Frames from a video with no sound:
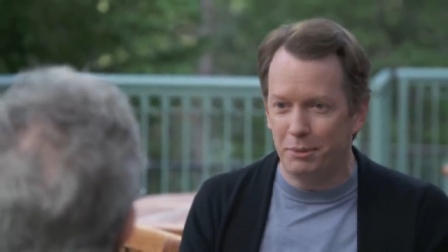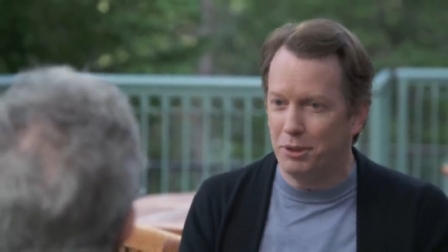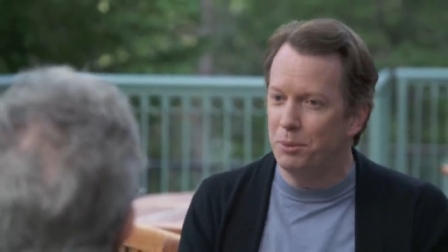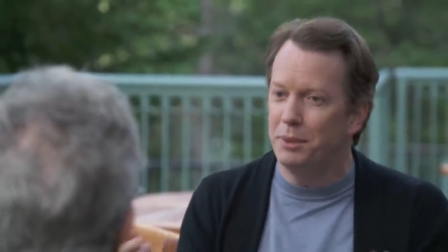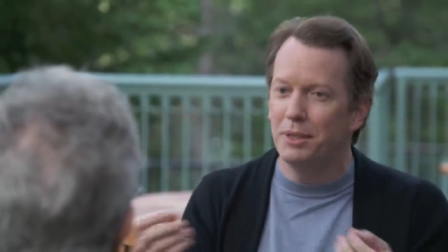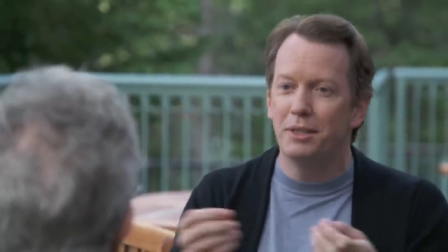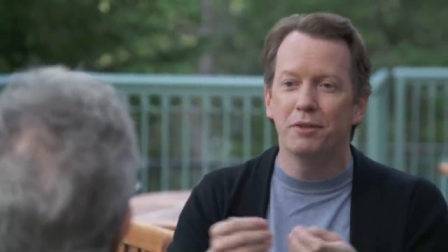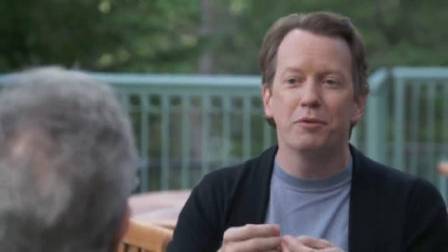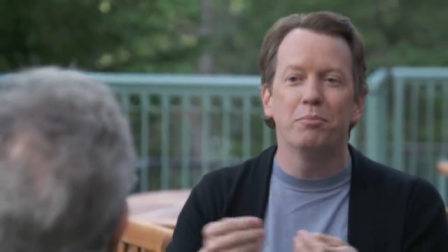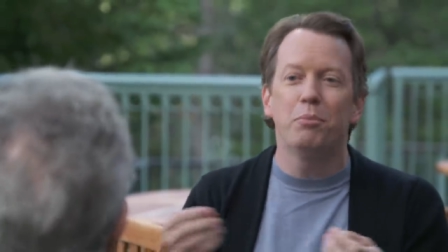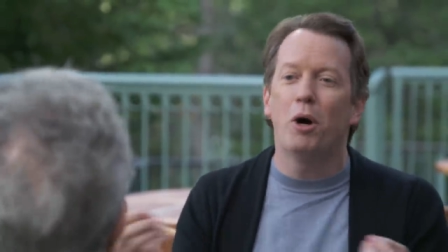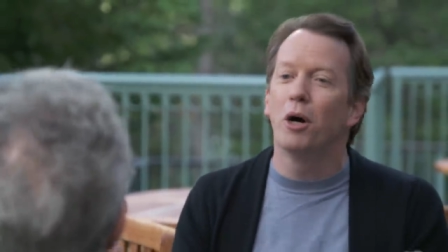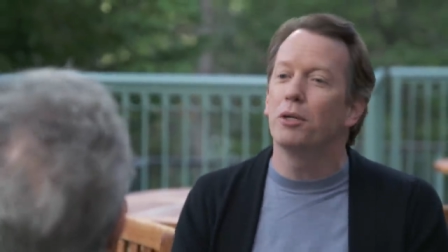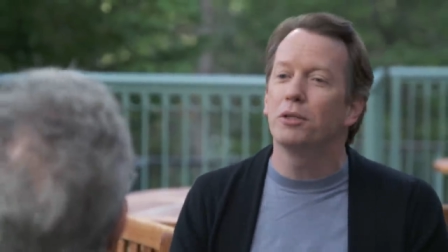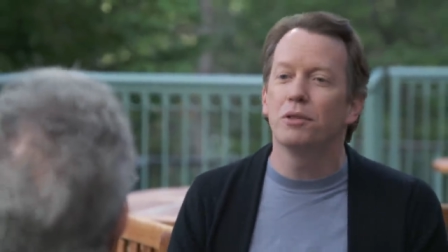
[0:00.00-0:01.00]
between the different
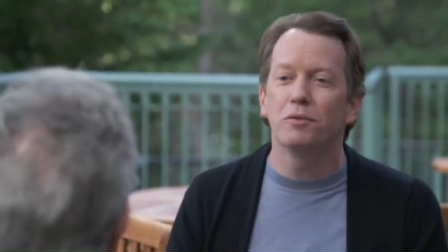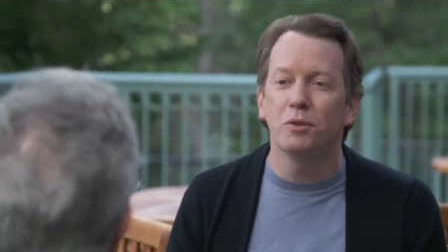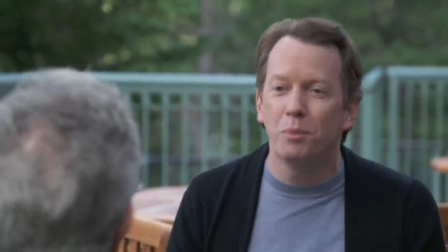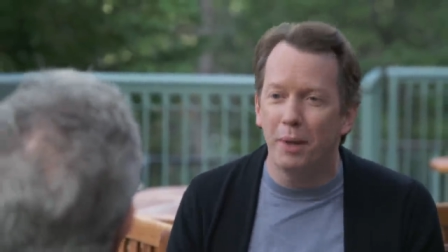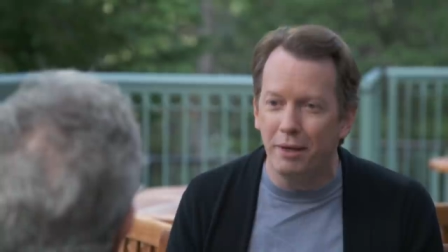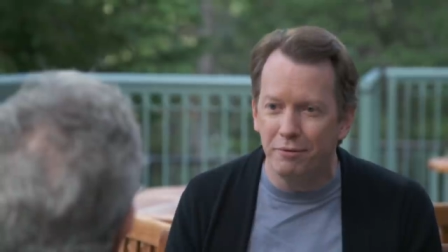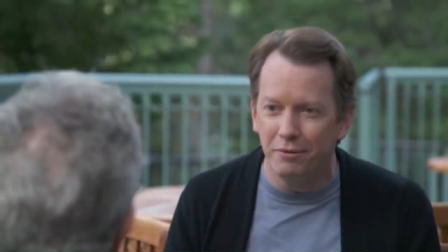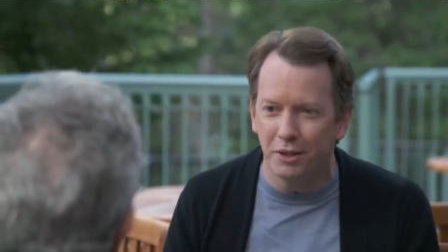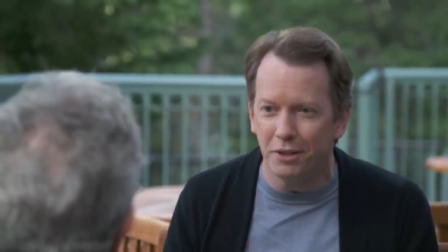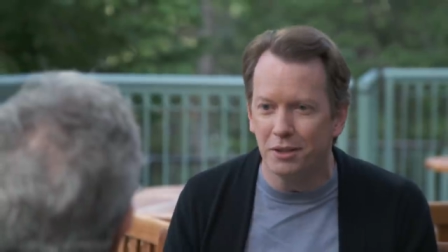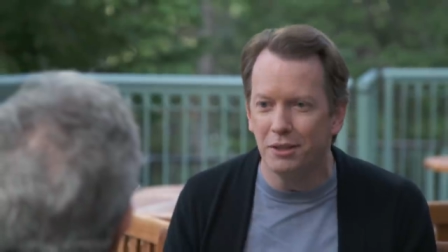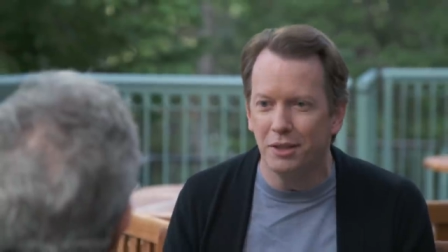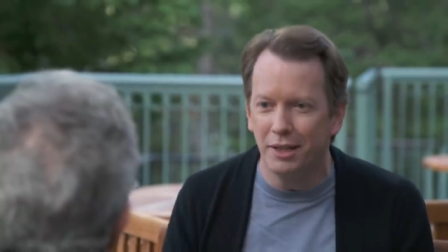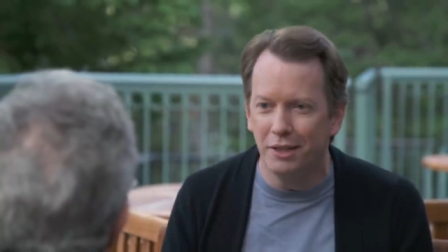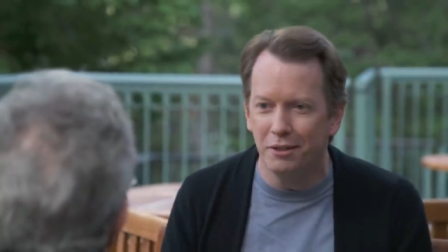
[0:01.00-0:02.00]
parts of the wave
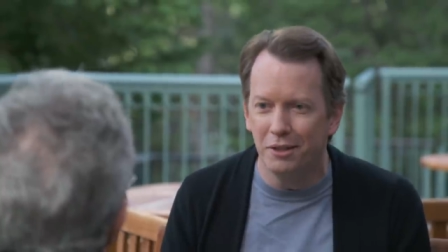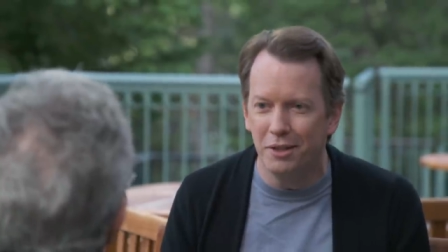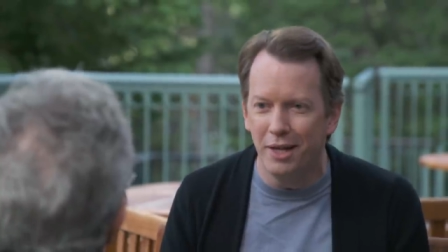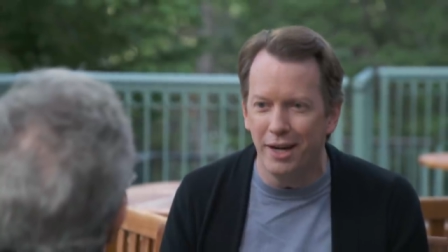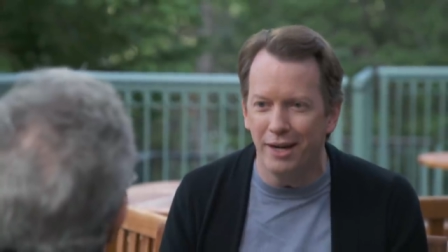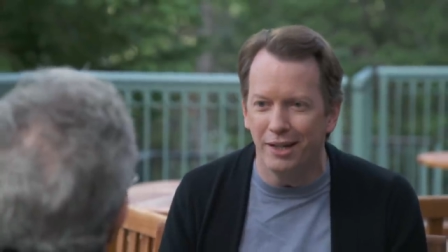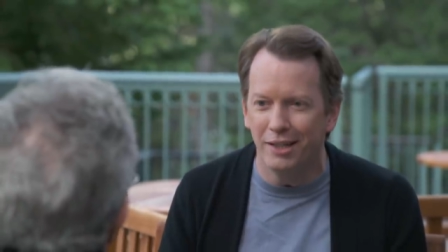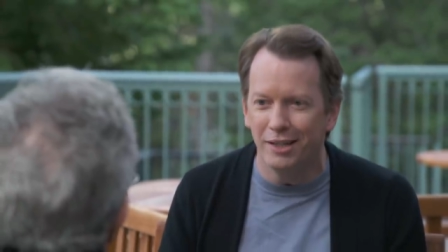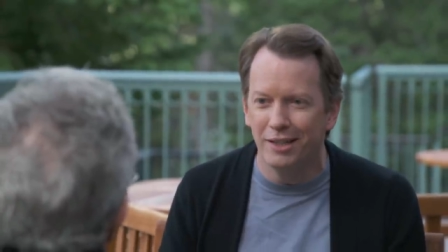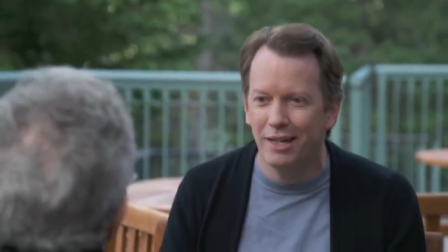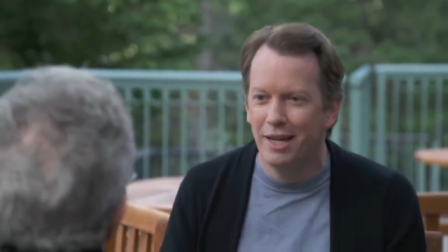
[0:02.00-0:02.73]
function here and there.